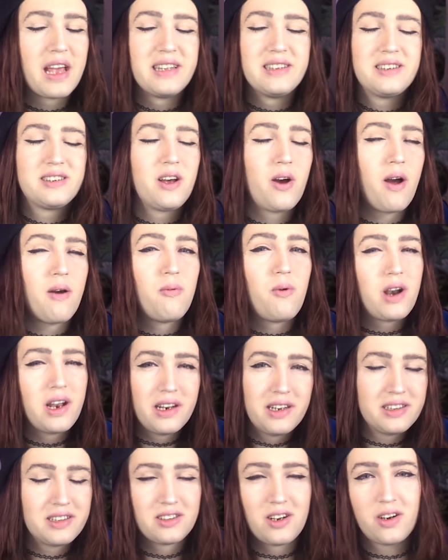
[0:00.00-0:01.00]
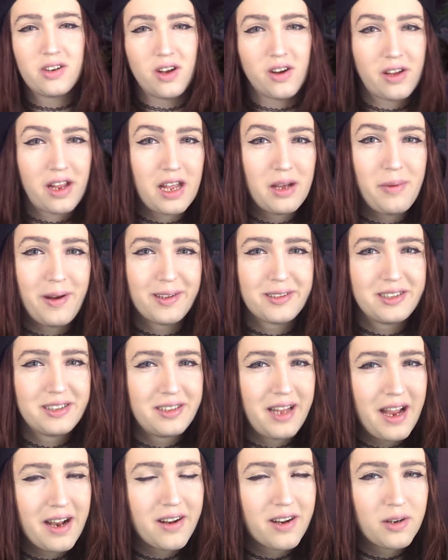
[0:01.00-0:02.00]
and so I wanted to start talking about
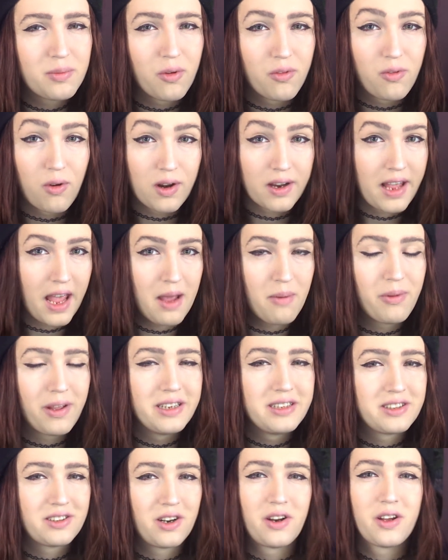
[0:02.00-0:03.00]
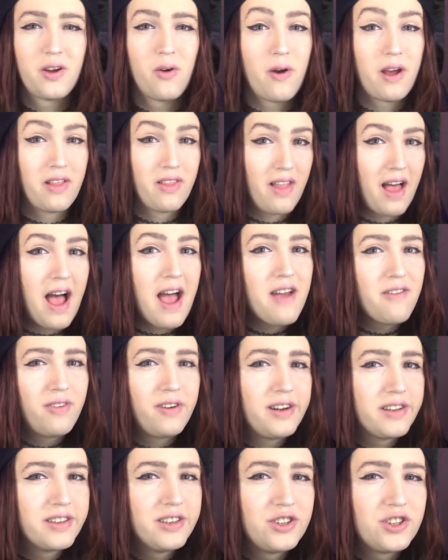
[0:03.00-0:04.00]
Standard before gameplay started going live
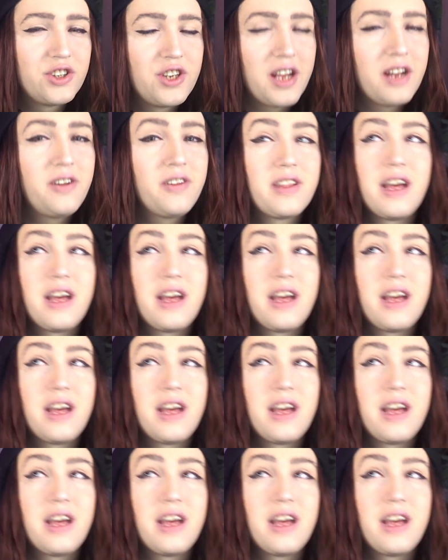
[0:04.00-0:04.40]
on this channel.